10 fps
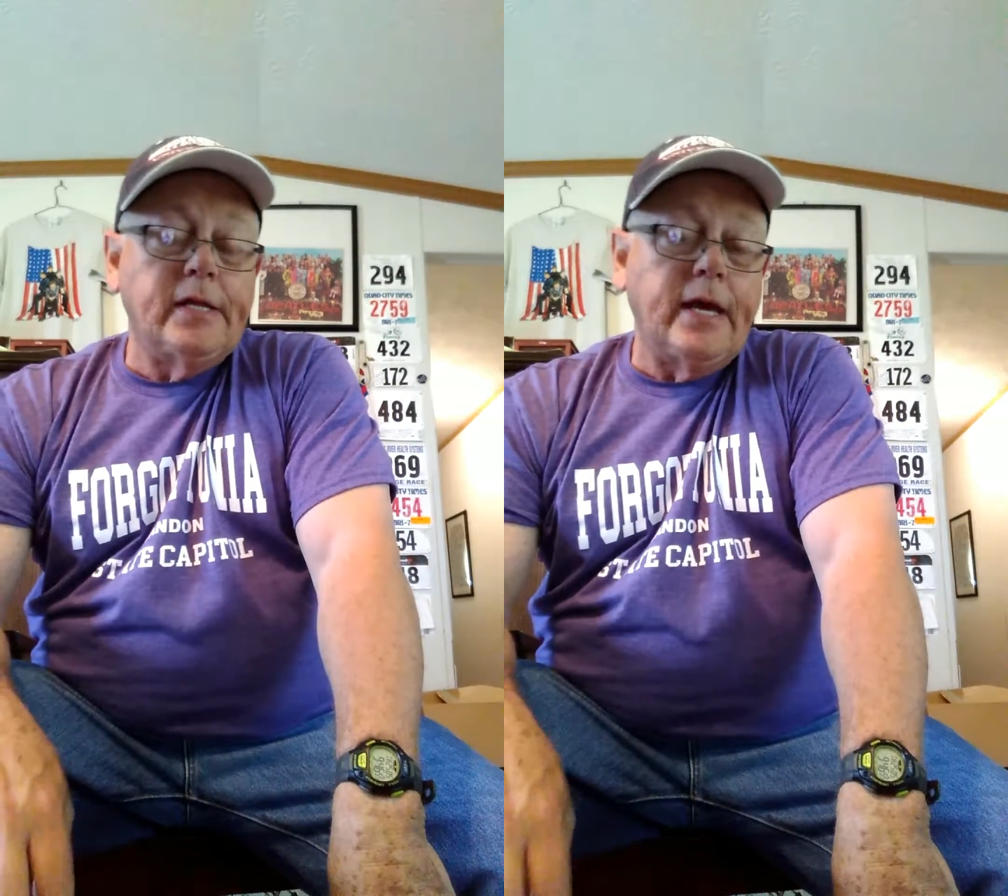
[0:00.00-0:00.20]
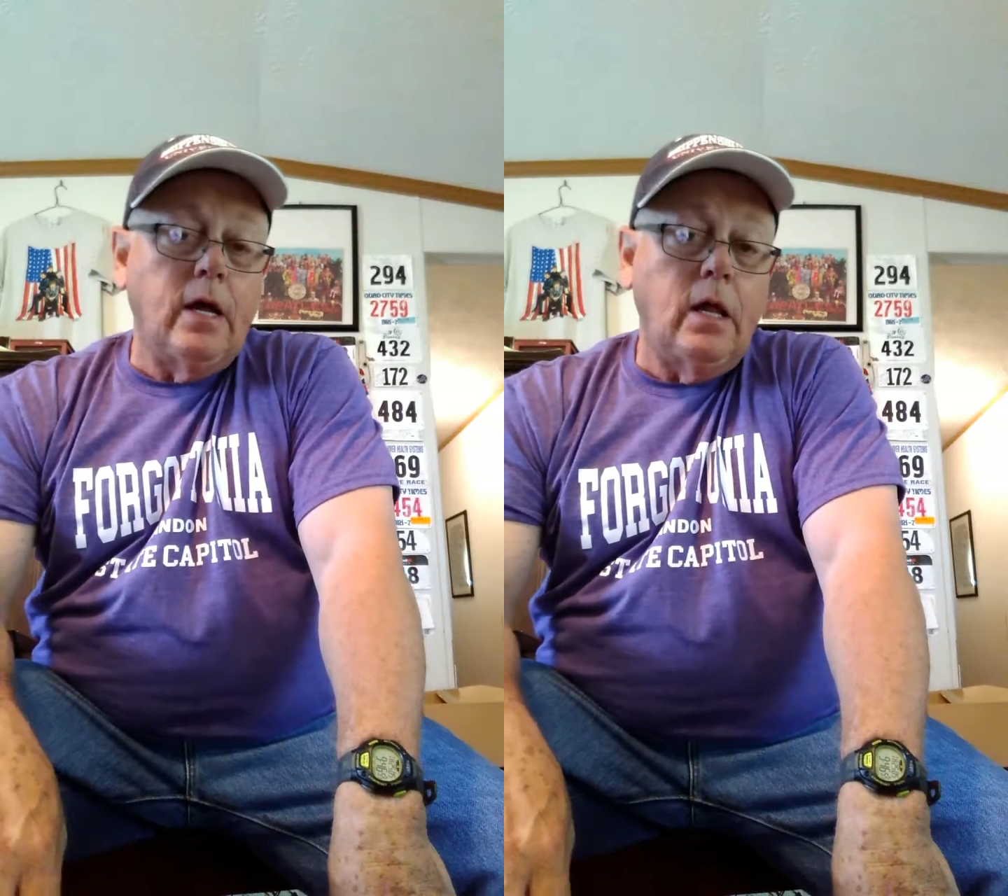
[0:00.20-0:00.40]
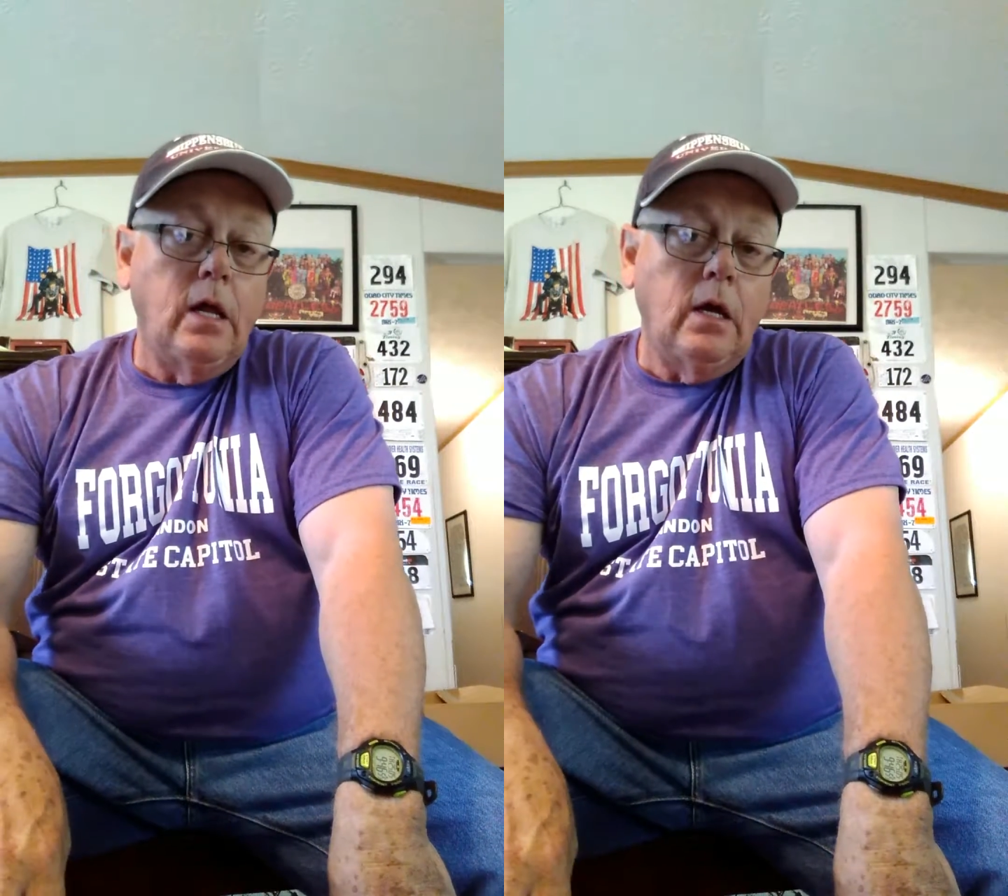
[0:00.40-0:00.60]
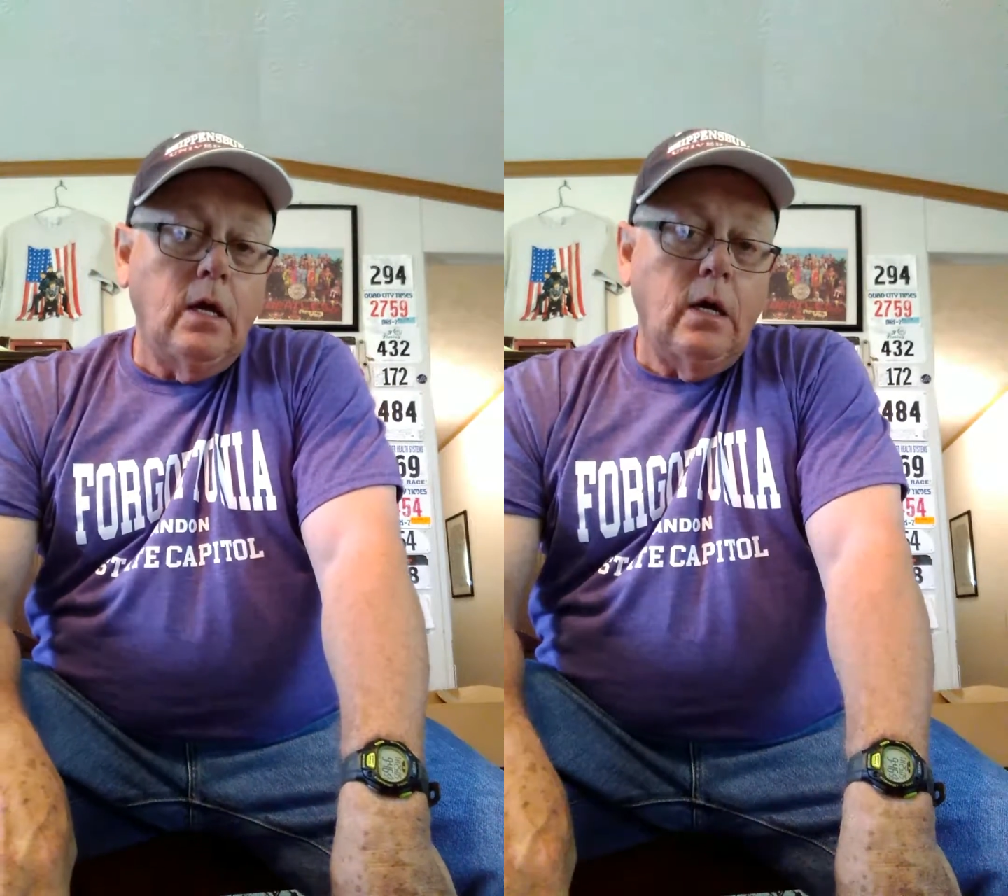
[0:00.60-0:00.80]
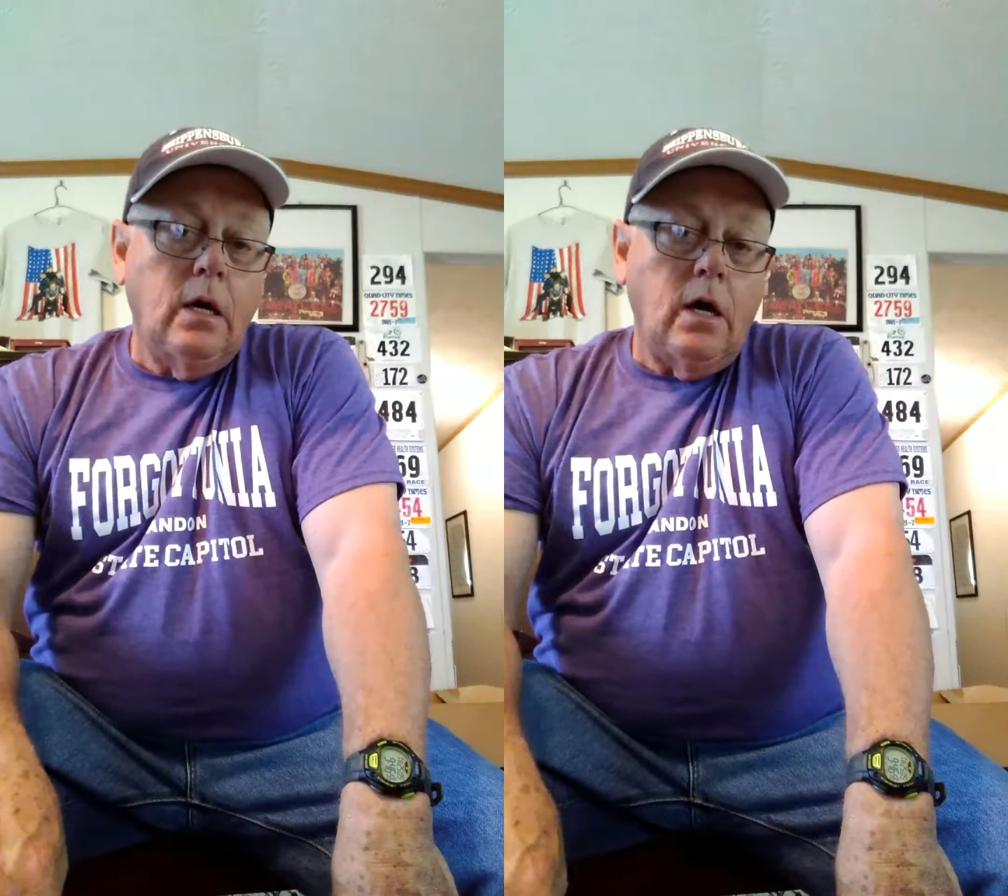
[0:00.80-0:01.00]
to tell
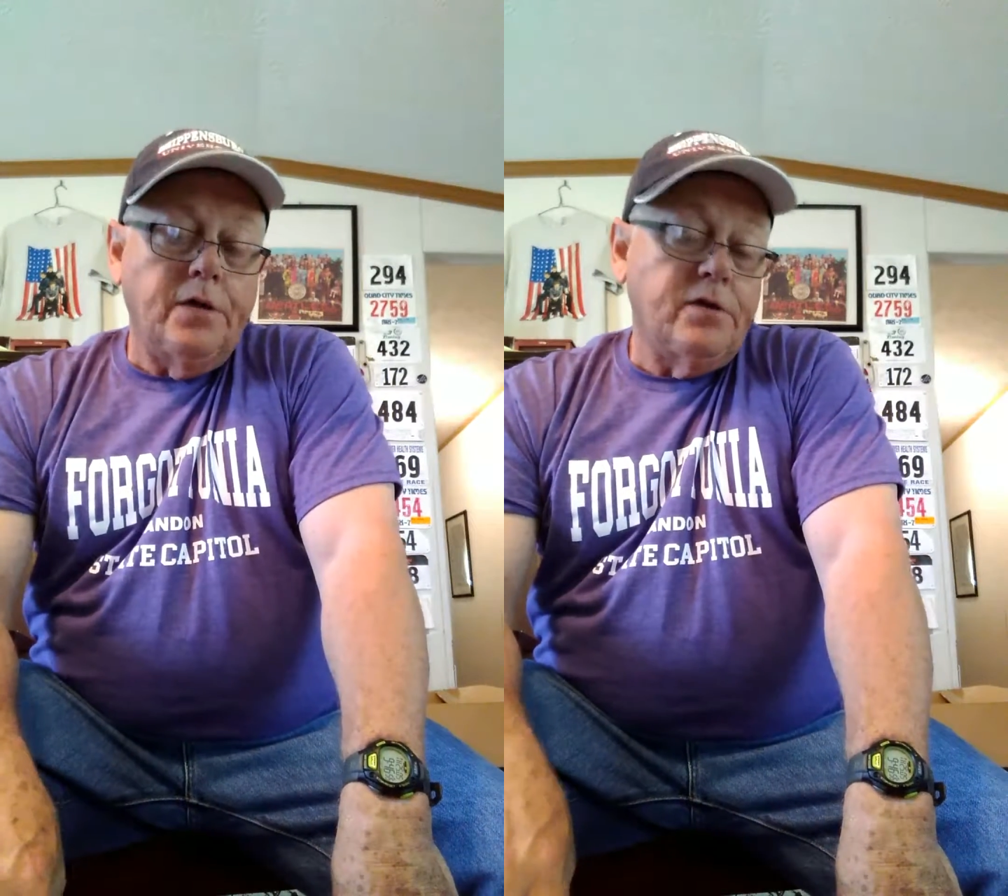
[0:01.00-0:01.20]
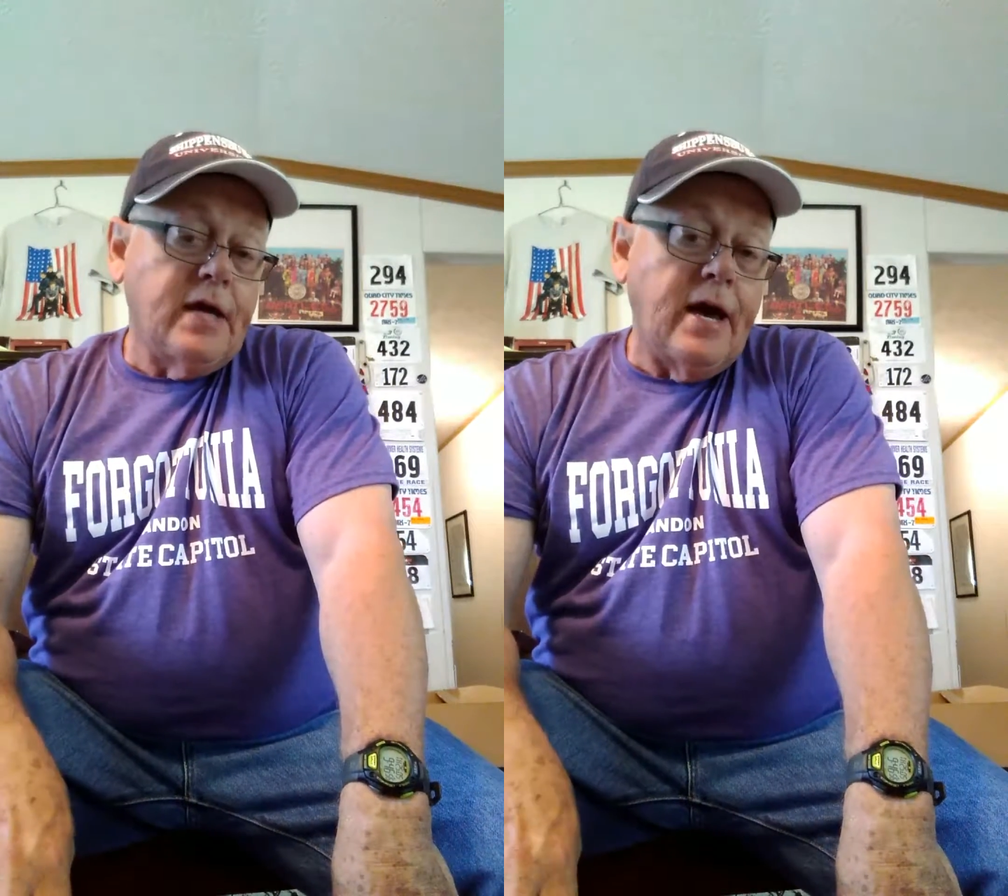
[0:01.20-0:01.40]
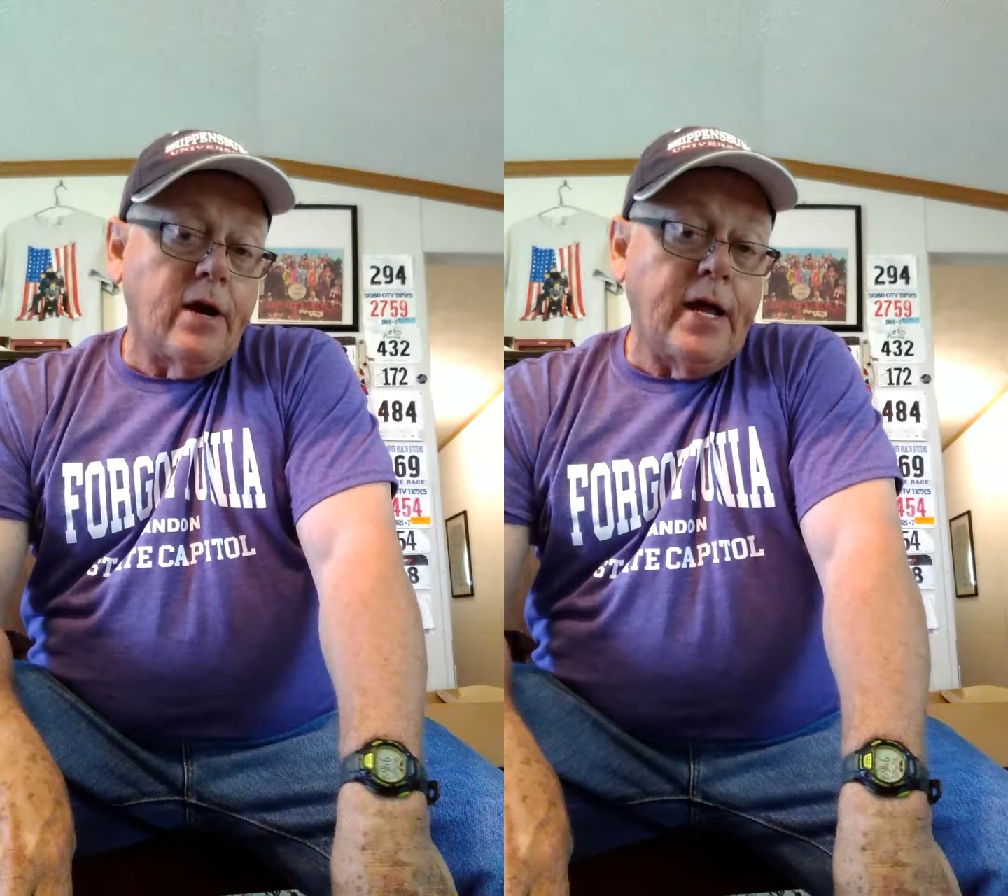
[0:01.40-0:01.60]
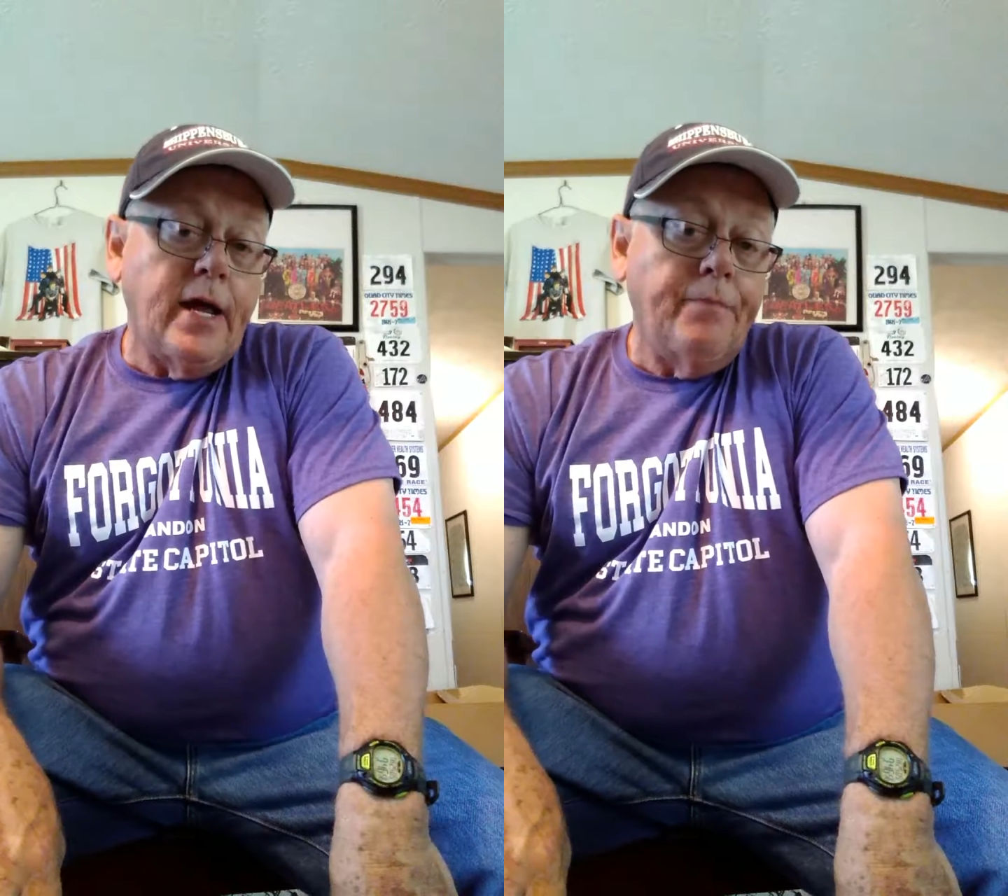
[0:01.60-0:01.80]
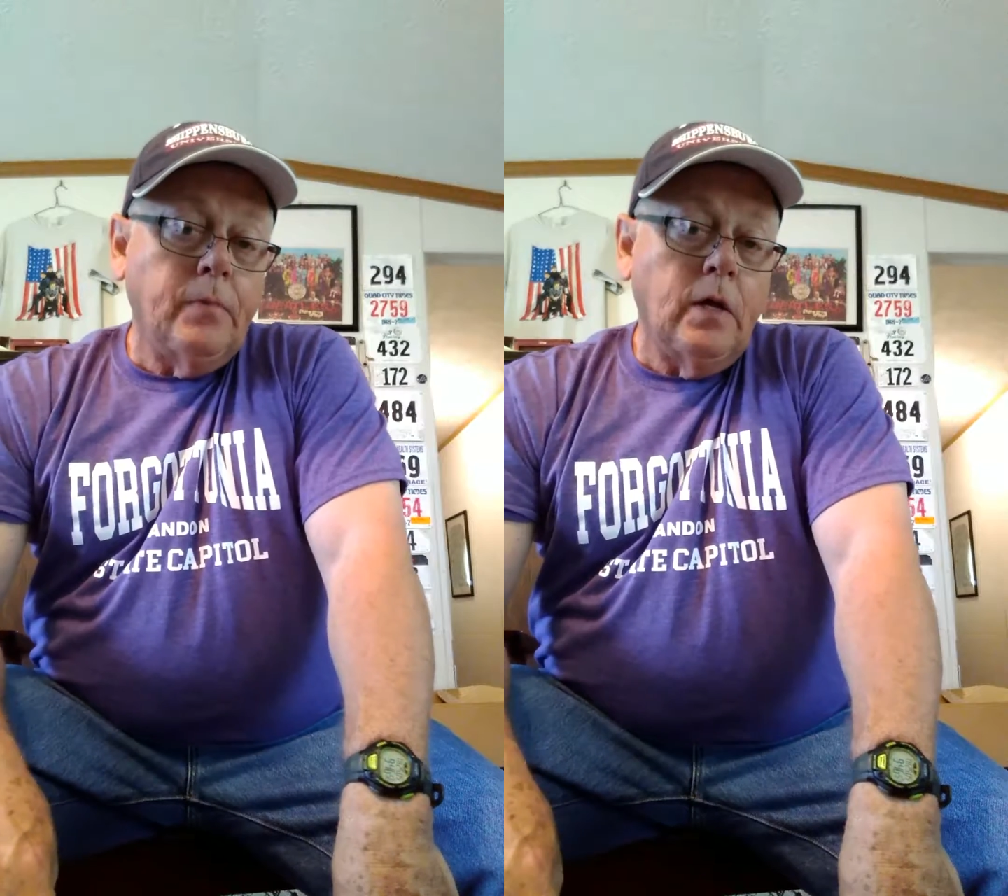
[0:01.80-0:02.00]
on
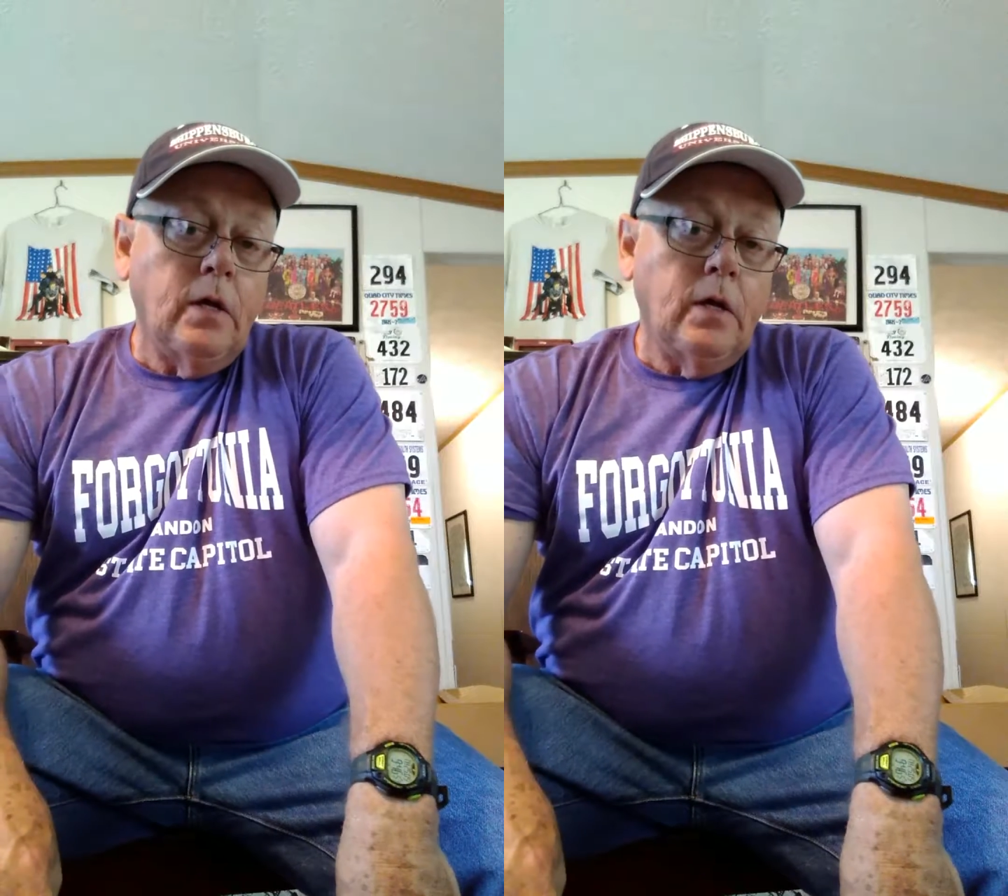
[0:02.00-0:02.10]
Saturday